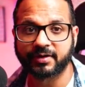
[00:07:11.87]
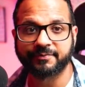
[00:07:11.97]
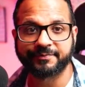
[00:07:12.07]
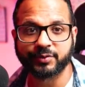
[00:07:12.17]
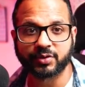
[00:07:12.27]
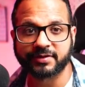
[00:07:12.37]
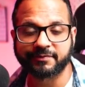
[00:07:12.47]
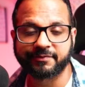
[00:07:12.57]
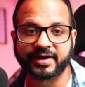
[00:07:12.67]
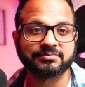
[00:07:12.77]
few other
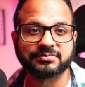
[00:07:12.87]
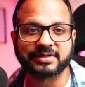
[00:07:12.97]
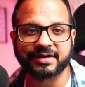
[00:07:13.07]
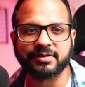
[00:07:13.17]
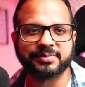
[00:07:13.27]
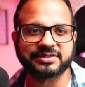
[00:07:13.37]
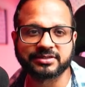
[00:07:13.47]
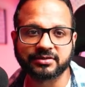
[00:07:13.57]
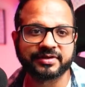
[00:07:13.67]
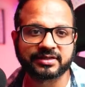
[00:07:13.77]
files that will be
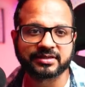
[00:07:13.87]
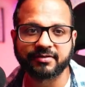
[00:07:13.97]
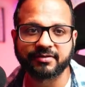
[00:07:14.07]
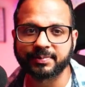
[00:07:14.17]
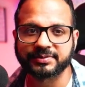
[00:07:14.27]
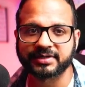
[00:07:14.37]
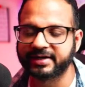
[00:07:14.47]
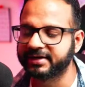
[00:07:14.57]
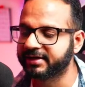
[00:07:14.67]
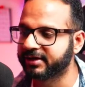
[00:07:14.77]
serving the
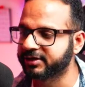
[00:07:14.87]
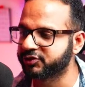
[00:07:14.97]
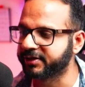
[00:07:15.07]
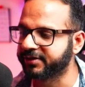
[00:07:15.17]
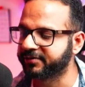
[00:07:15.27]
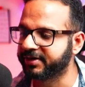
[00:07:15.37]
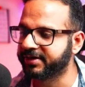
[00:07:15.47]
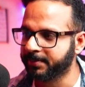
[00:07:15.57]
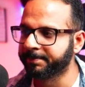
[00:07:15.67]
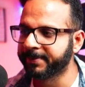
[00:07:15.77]
website actually.
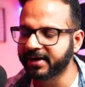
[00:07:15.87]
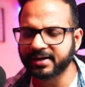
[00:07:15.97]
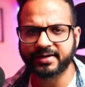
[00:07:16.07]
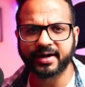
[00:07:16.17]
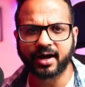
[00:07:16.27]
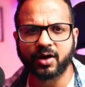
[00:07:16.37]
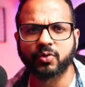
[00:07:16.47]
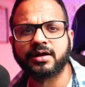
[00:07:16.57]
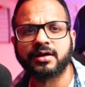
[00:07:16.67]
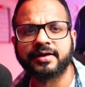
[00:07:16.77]
Right. But
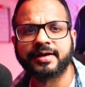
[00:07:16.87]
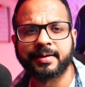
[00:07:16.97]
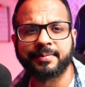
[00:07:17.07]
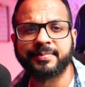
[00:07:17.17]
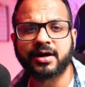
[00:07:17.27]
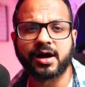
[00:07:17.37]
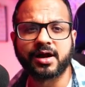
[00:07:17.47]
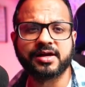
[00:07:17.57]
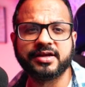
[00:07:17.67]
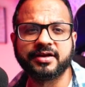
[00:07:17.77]
now, remember
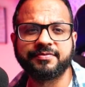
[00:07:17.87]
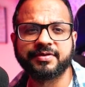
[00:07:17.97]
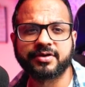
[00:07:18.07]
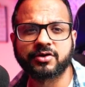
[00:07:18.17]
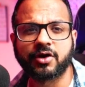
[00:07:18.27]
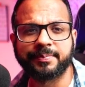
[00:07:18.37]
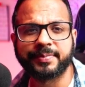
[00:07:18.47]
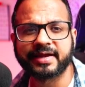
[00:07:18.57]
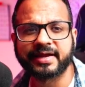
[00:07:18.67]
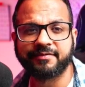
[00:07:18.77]
earlier we were
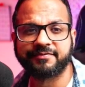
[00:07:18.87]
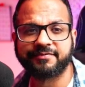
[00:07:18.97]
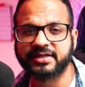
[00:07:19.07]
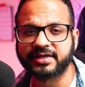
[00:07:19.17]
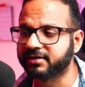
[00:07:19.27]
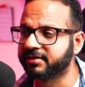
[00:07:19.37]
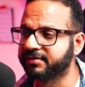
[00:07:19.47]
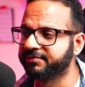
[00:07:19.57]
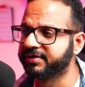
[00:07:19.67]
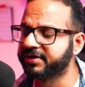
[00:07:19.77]
copying everything.
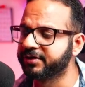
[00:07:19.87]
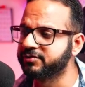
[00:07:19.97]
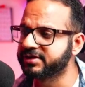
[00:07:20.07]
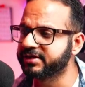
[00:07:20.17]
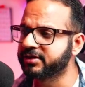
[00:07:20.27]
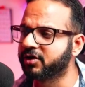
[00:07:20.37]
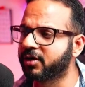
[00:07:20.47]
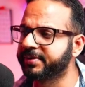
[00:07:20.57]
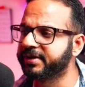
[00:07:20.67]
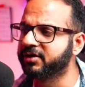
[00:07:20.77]
We were using
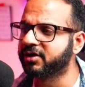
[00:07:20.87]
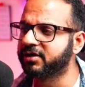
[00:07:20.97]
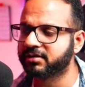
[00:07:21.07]
copy dot